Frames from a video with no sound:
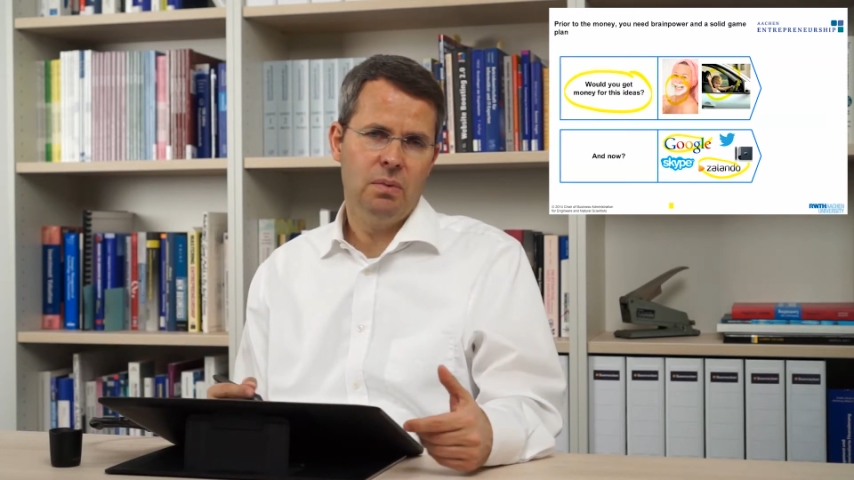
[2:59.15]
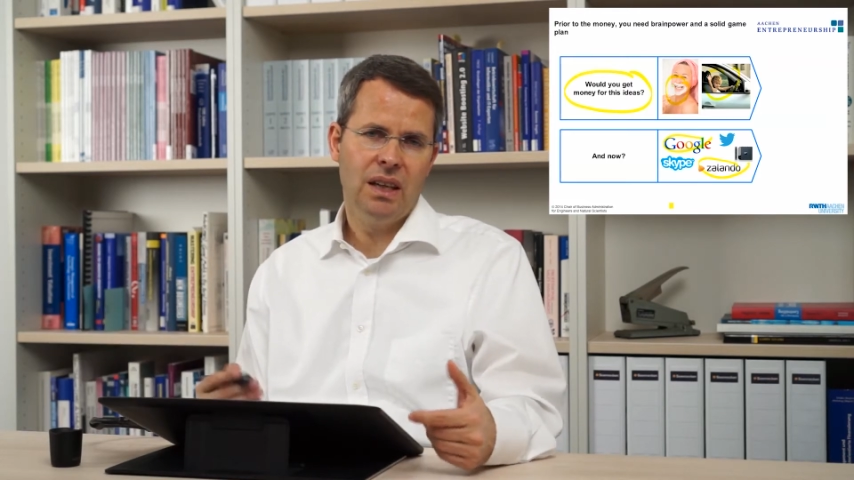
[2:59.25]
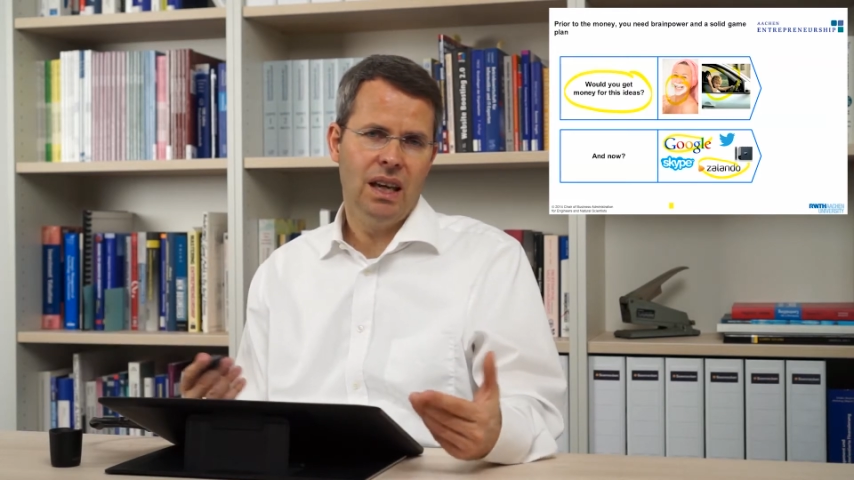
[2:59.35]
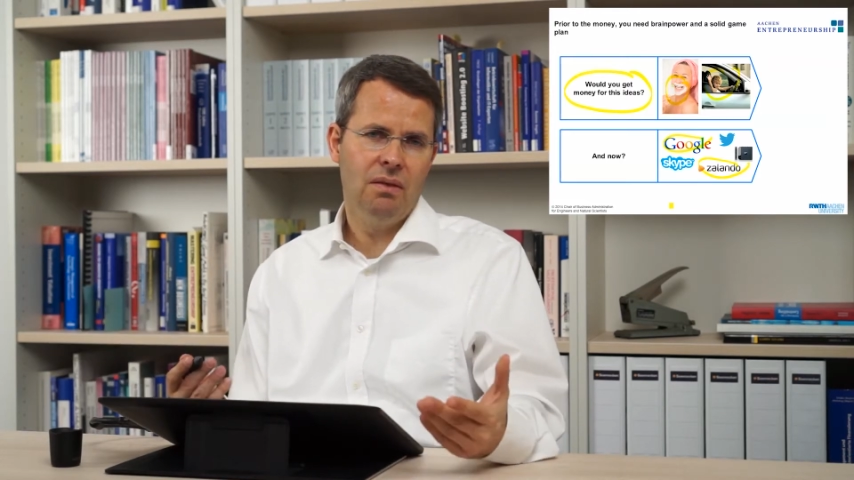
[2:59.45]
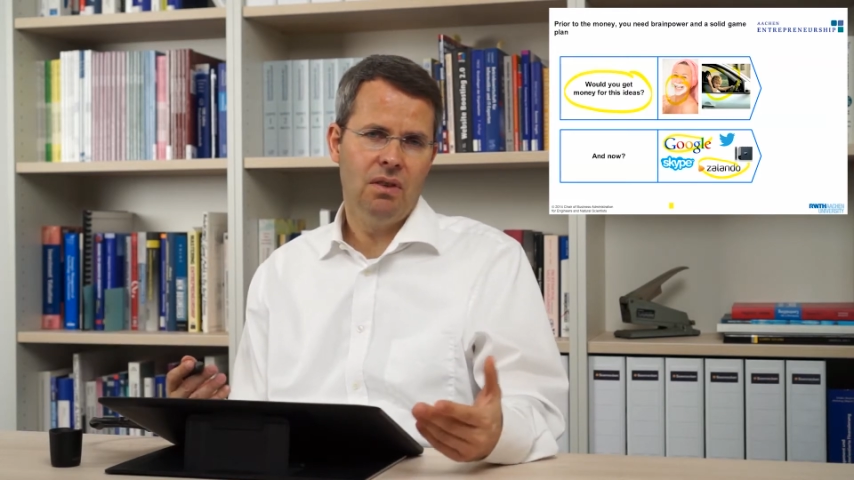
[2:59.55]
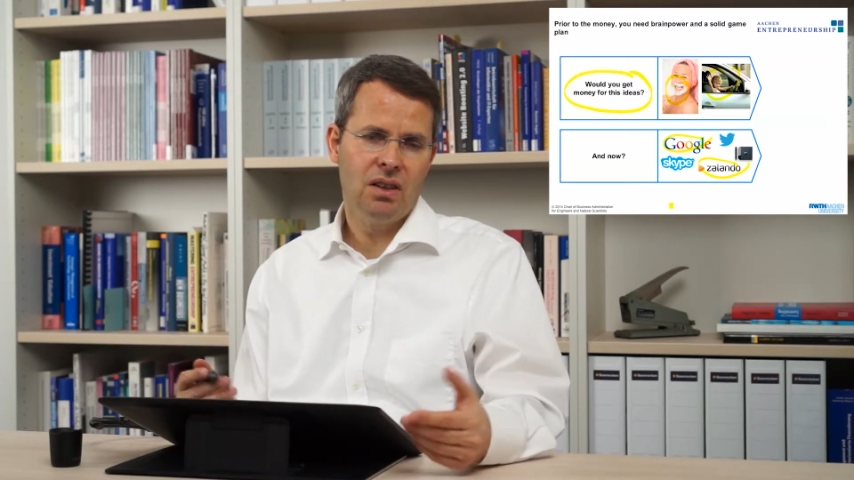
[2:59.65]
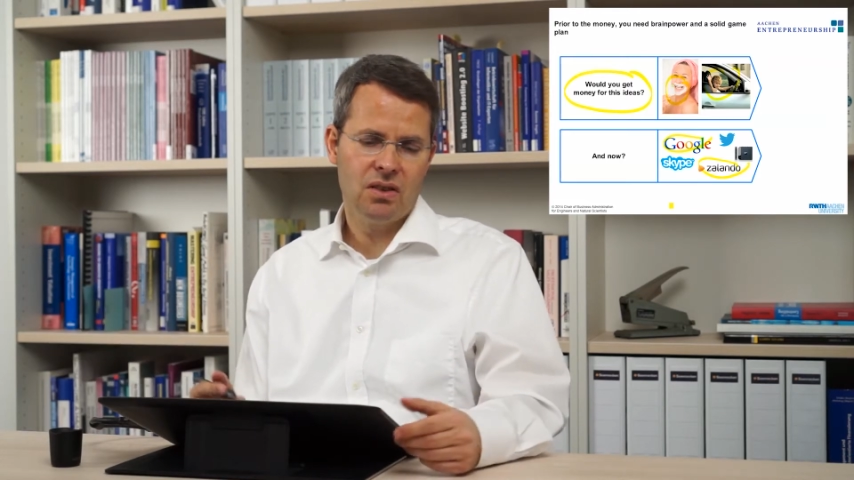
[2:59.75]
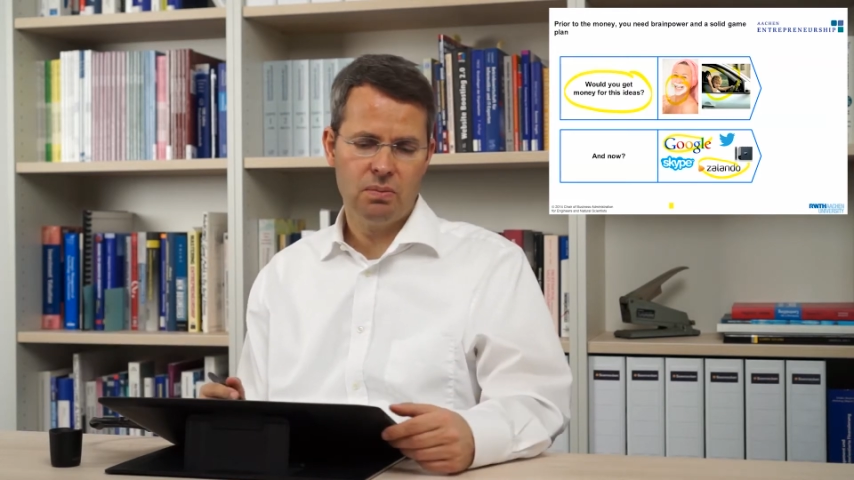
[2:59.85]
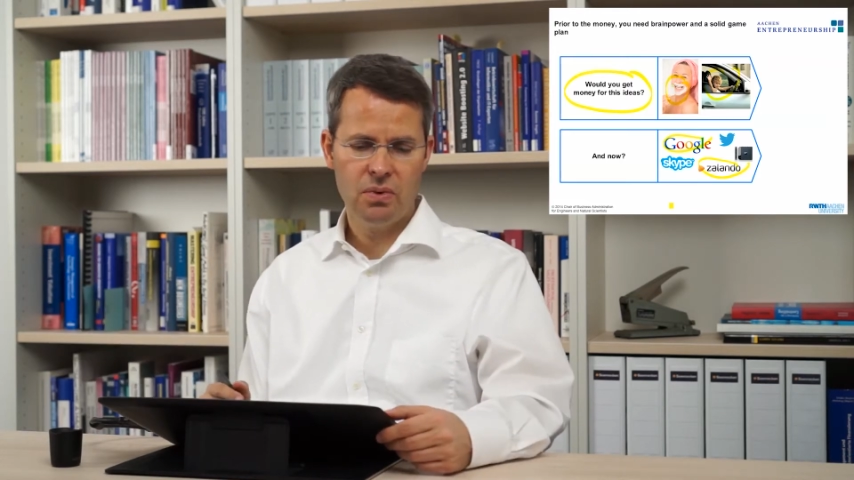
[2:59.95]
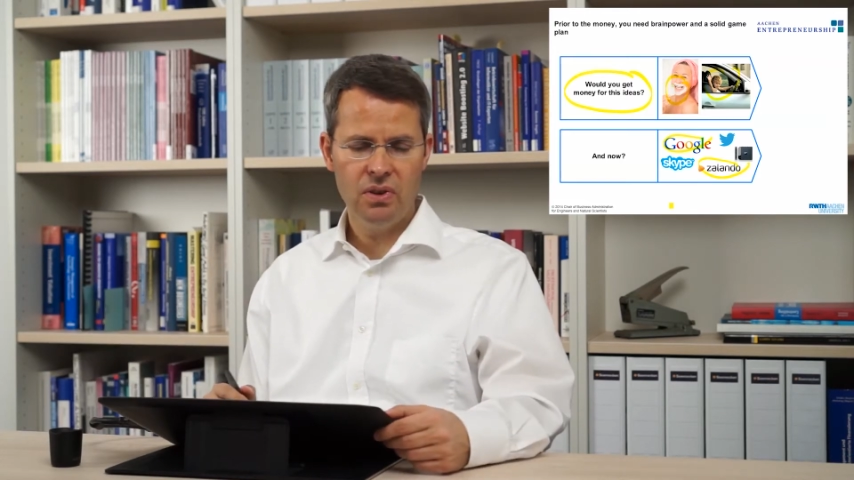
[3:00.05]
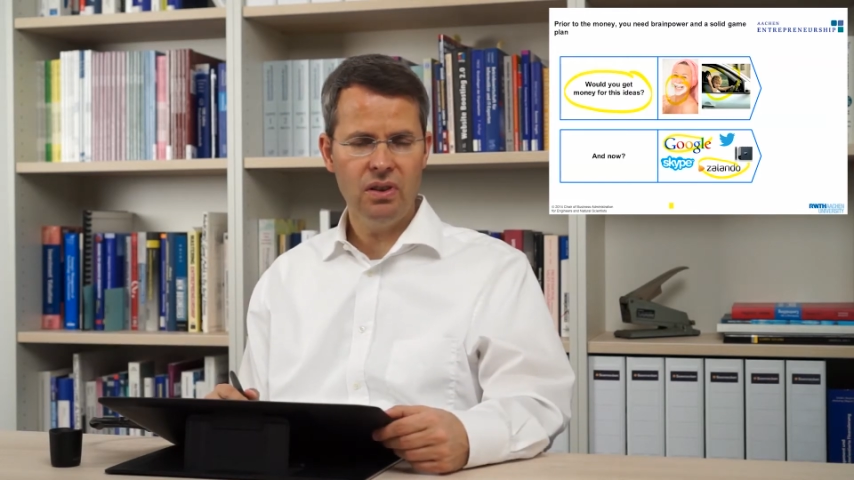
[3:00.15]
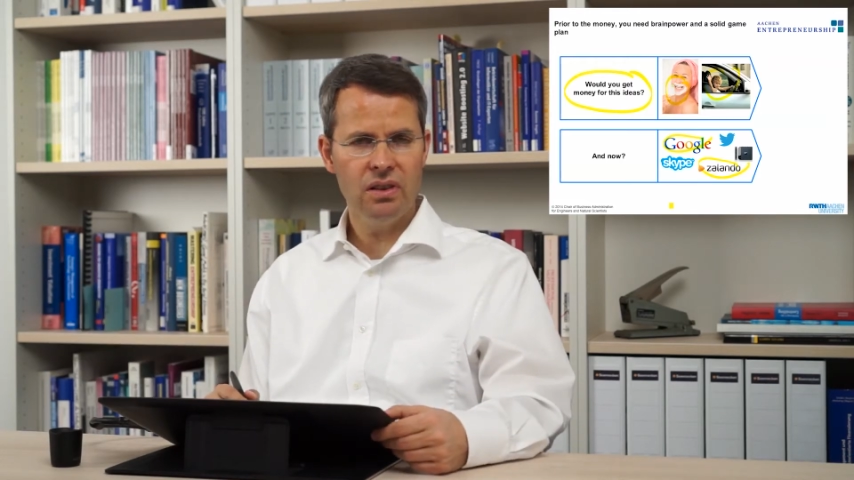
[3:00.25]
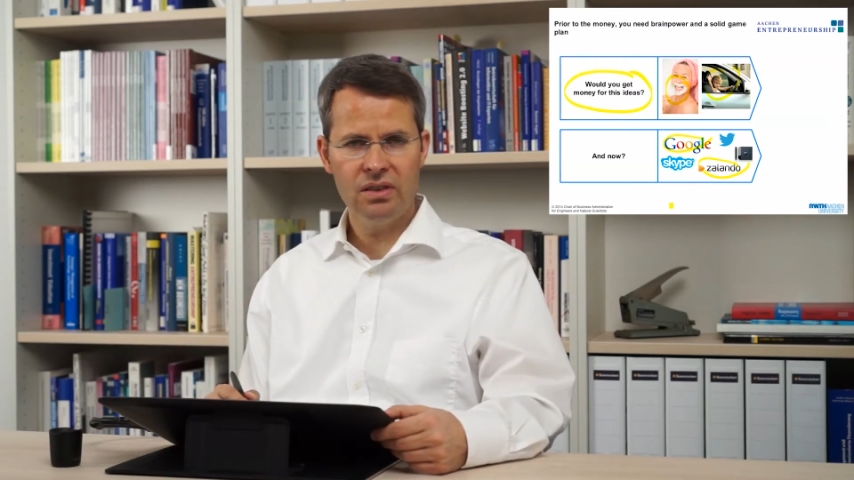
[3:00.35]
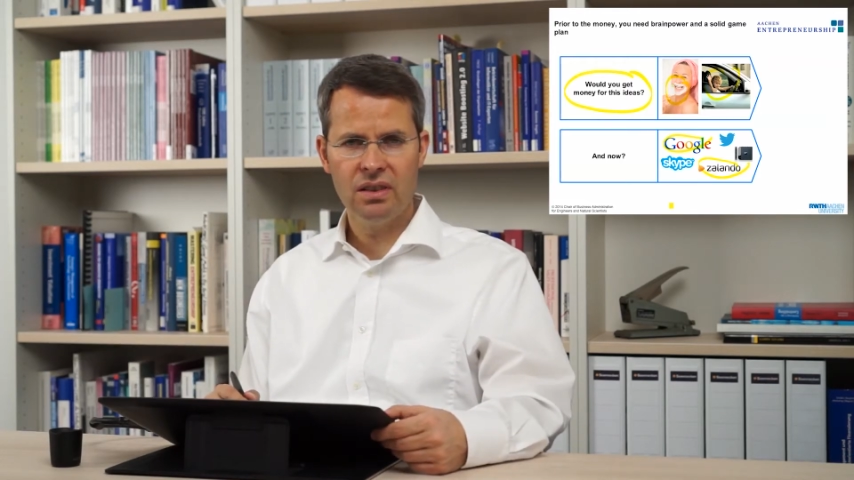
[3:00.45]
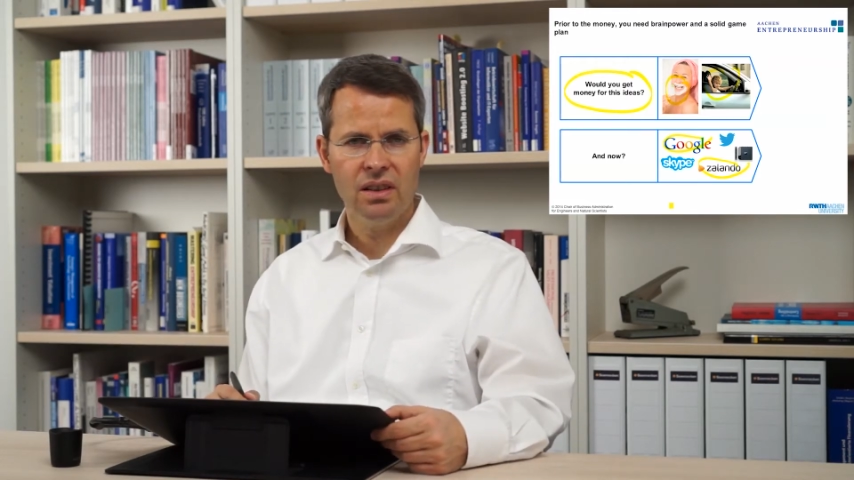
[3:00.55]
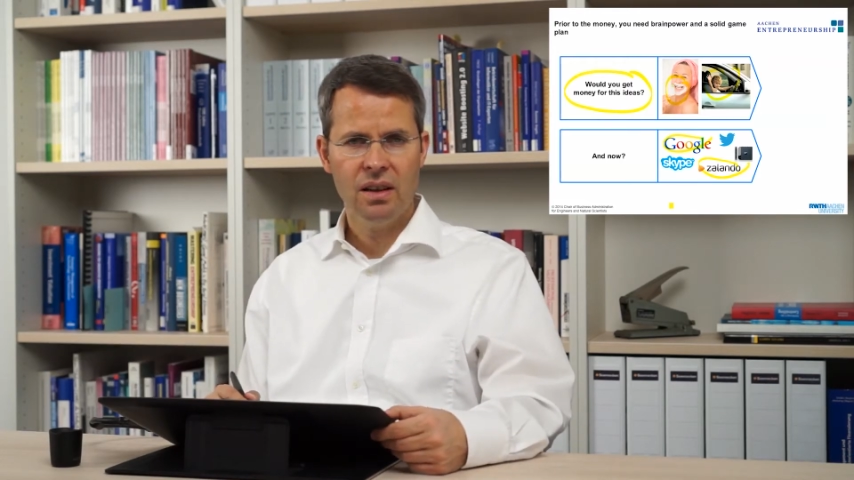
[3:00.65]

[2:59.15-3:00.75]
became entrepreneurs.